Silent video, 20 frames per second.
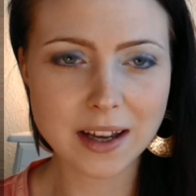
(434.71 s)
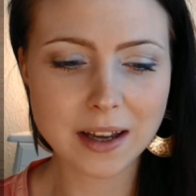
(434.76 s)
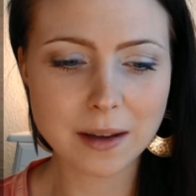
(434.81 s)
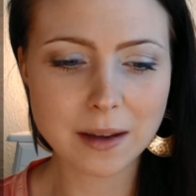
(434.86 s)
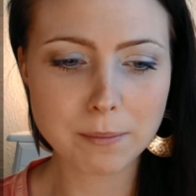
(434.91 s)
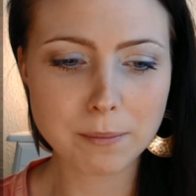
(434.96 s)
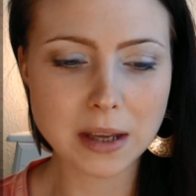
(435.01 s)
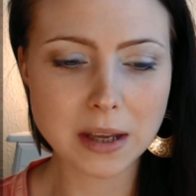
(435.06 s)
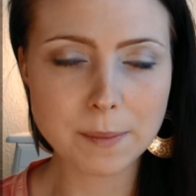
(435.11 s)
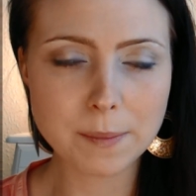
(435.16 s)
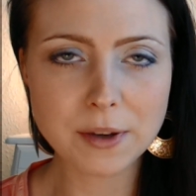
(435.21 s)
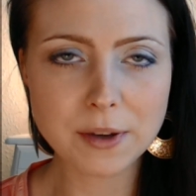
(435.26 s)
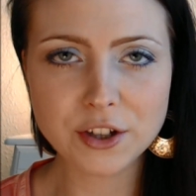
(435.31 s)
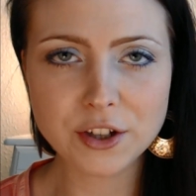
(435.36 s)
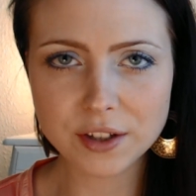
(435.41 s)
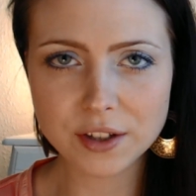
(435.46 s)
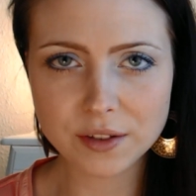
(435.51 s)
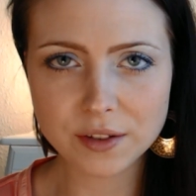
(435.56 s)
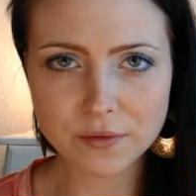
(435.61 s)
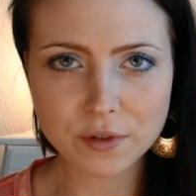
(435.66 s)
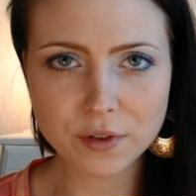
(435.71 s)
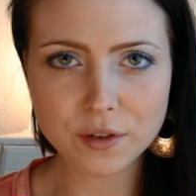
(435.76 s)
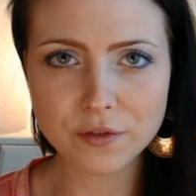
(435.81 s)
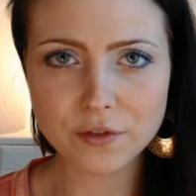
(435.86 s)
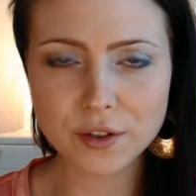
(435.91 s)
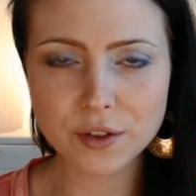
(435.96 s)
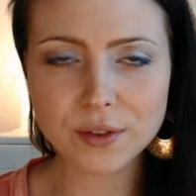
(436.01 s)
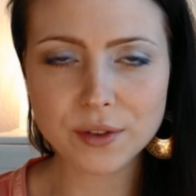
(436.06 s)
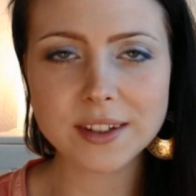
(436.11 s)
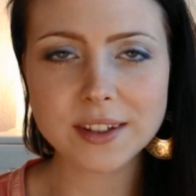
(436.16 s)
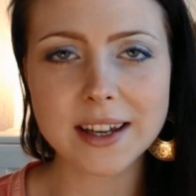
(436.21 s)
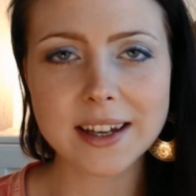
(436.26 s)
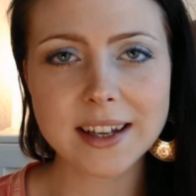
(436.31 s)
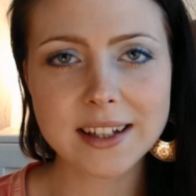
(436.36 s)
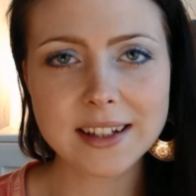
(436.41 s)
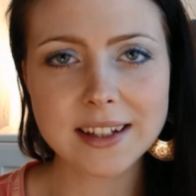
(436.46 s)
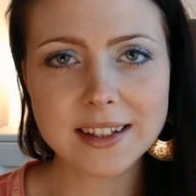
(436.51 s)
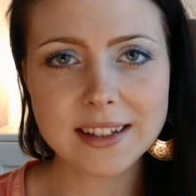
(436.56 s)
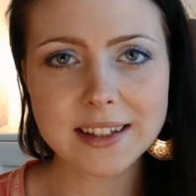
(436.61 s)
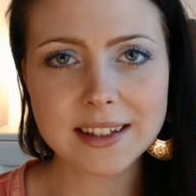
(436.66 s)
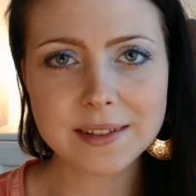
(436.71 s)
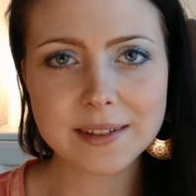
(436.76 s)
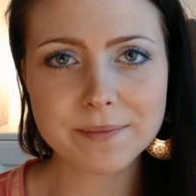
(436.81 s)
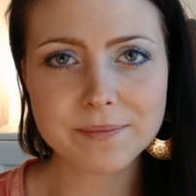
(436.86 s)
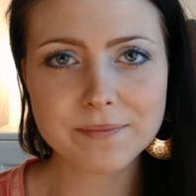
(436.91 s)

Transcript: Maybe just for a few seconds,